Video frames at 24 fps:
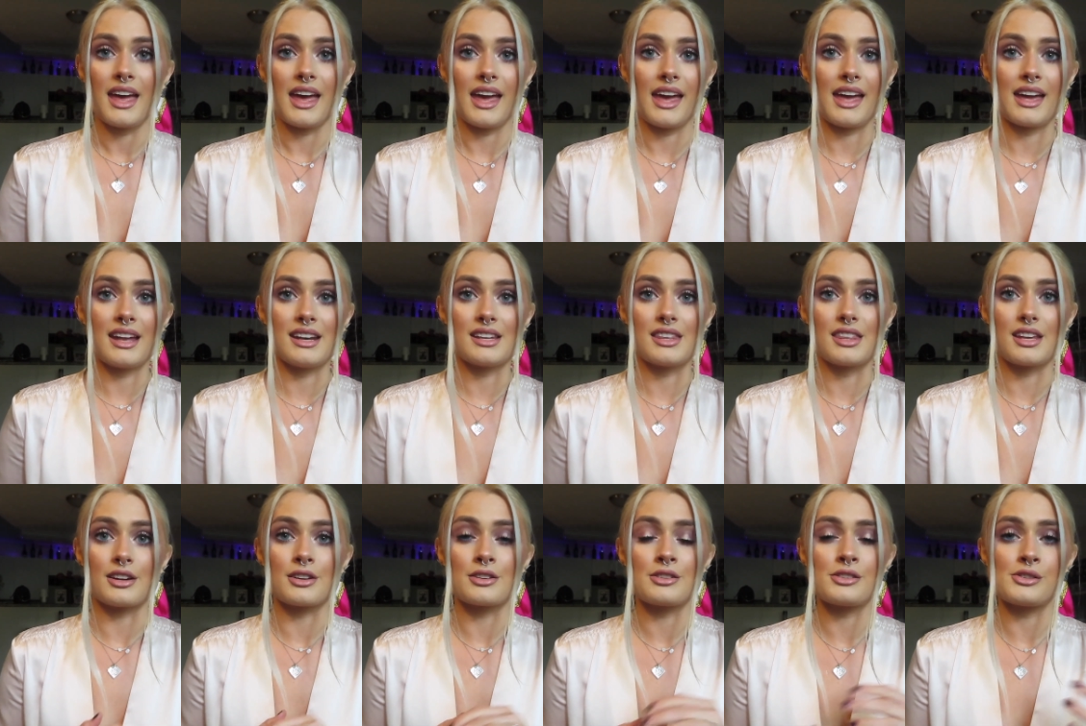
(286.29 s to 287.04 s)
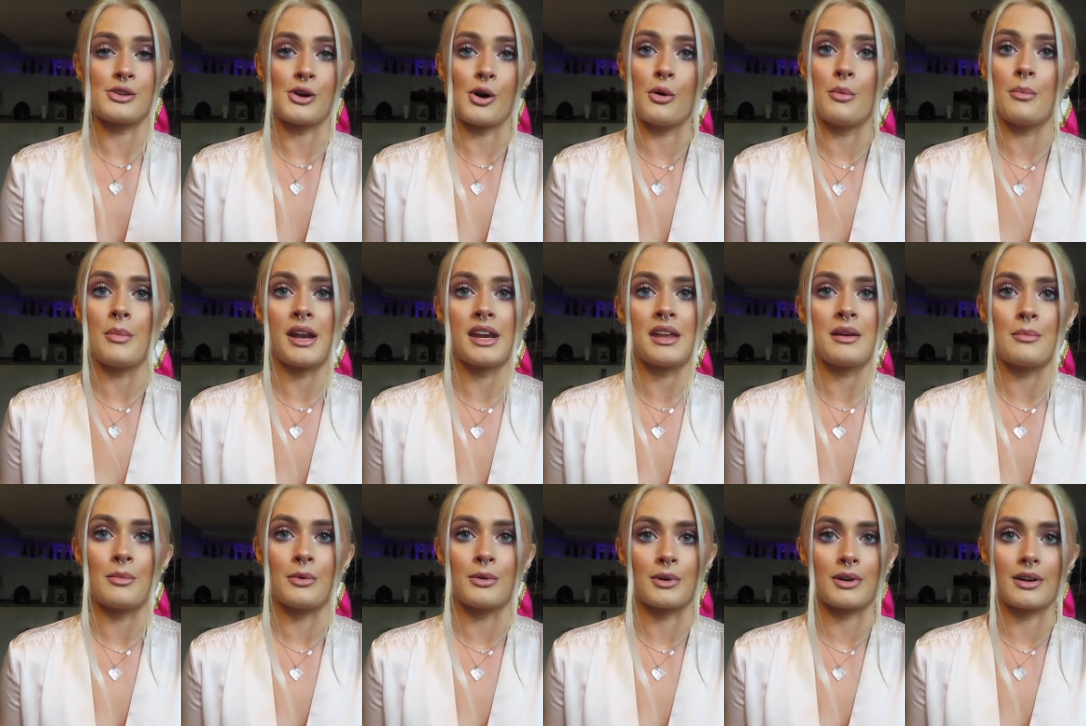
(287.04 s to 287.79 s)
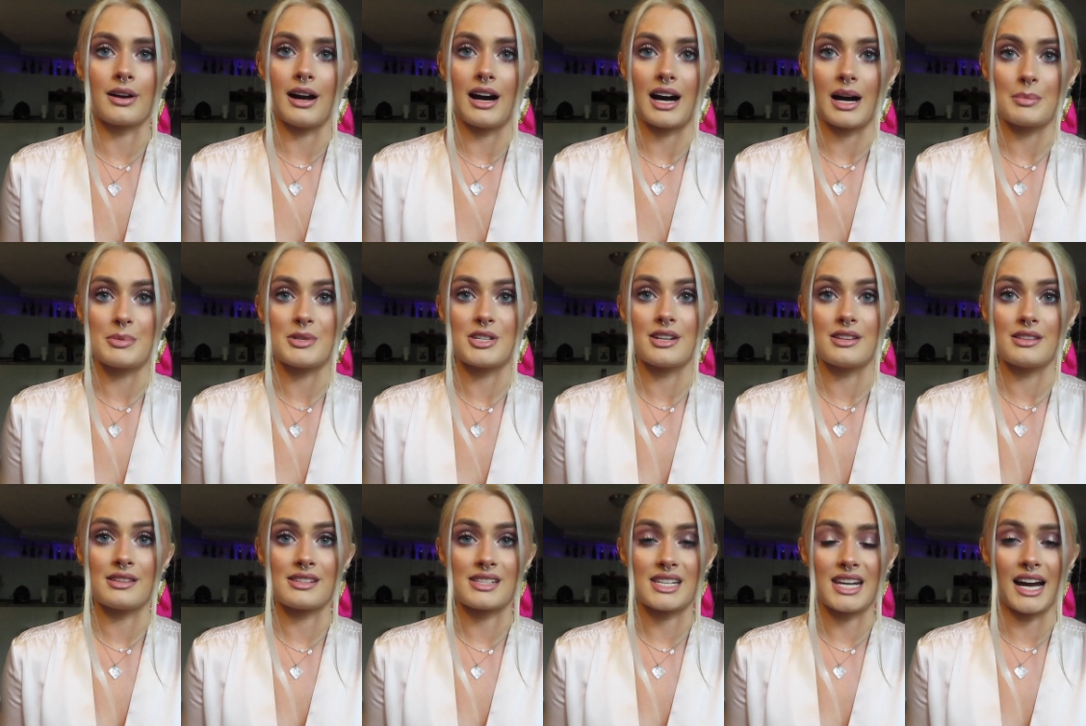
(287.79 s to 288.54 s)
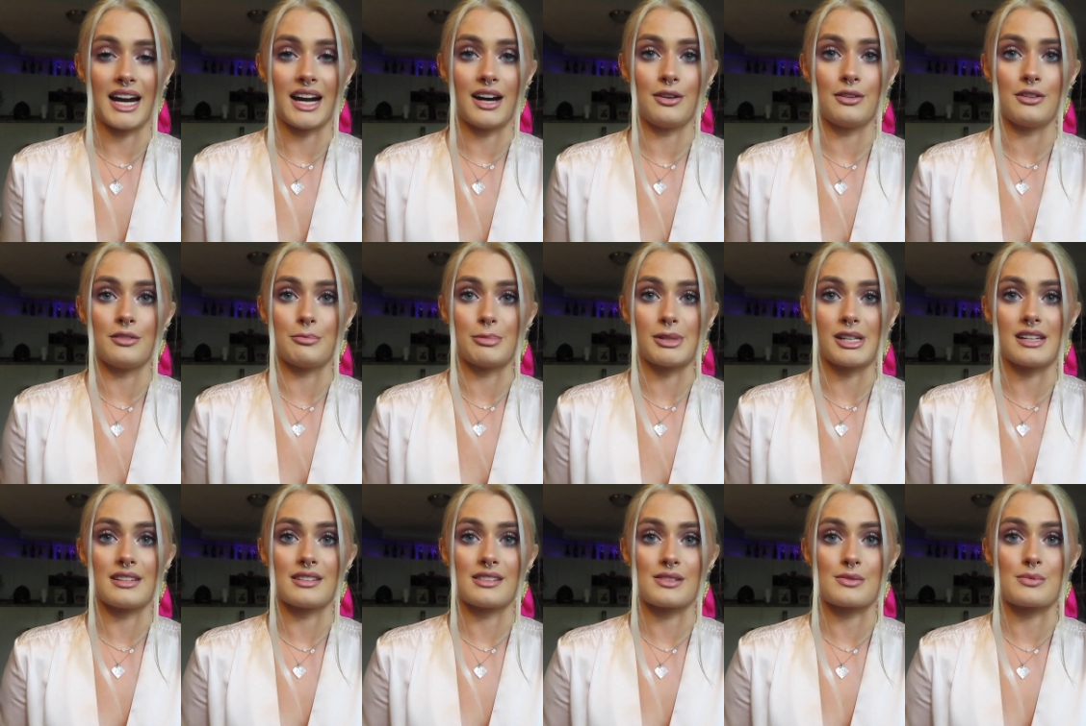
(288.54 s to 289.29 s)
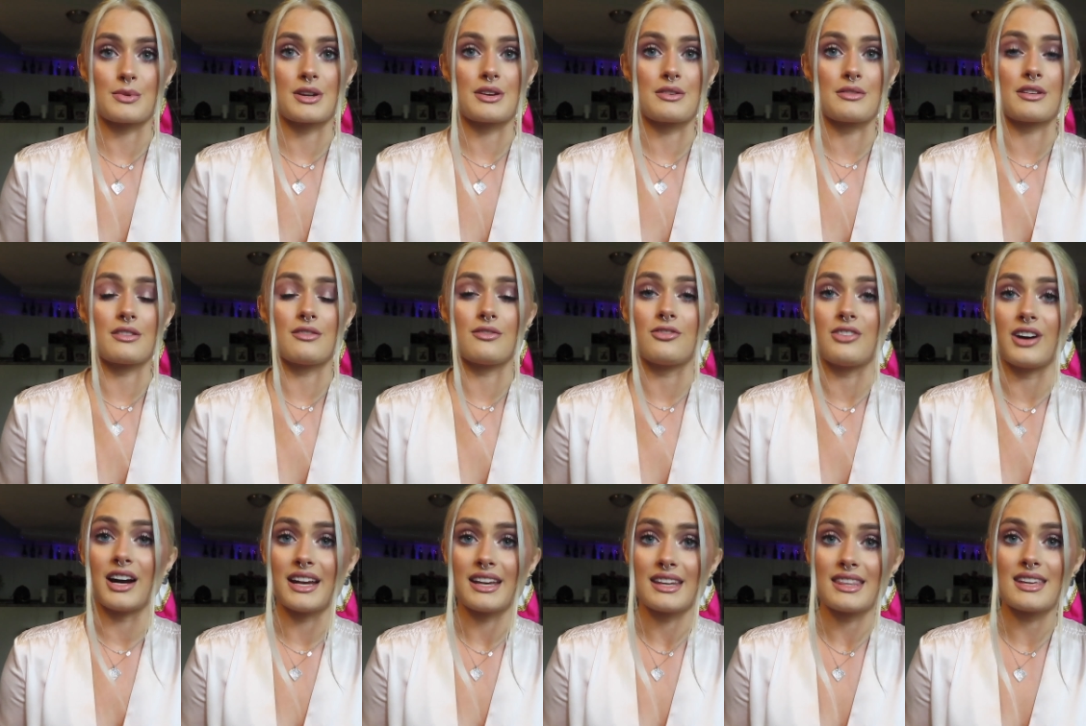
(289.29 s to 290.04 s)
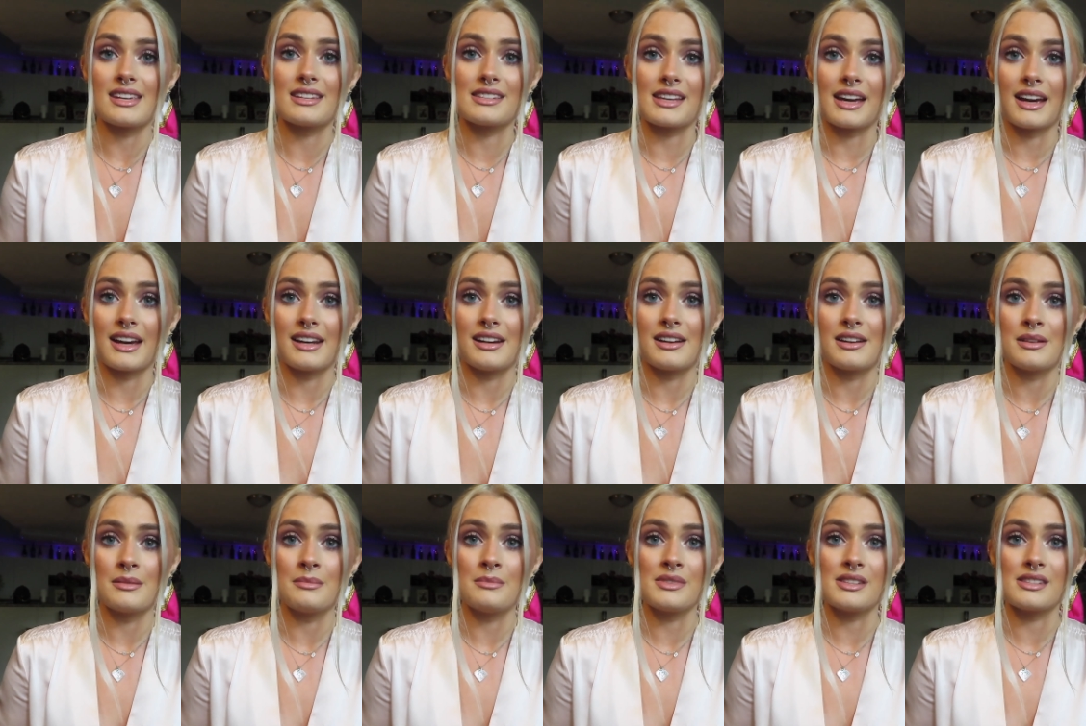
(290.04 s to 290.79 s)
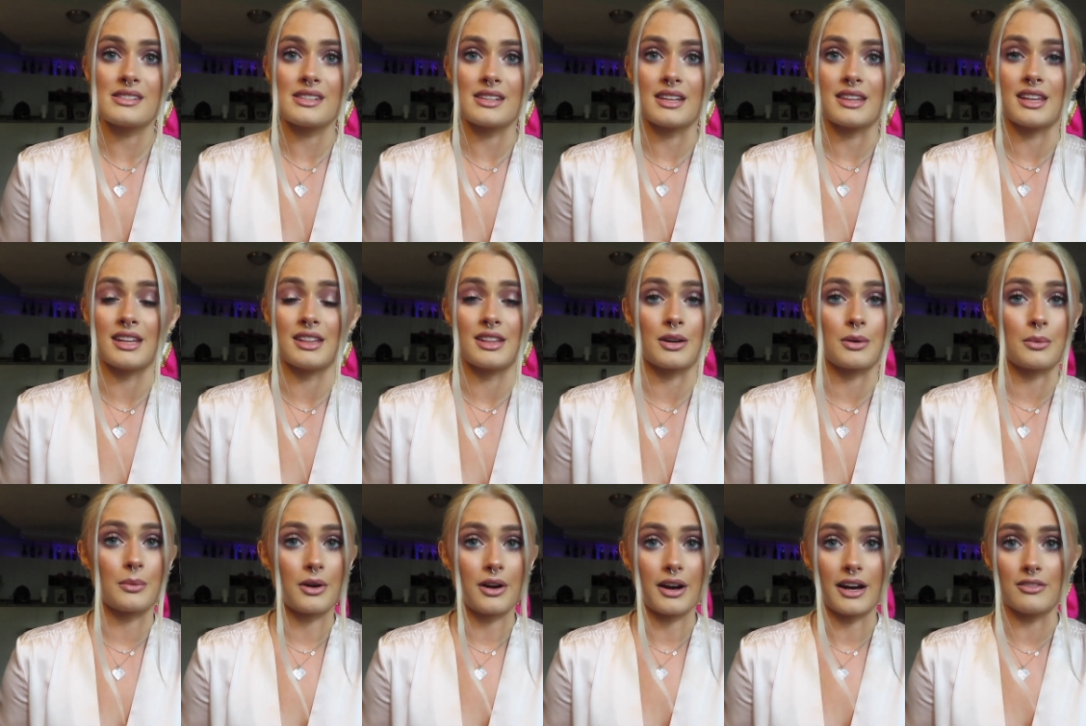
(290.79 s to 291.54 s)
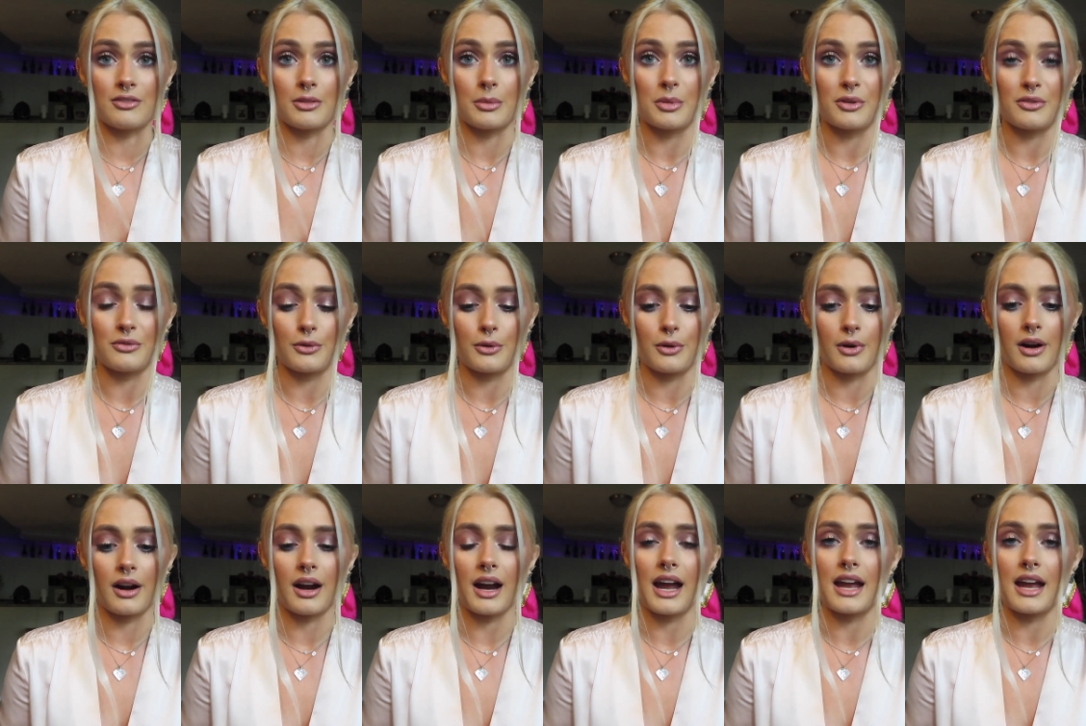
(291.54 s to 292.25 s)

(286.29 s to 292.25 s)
and there's so many more options now of places where you can find these items than there were ever before.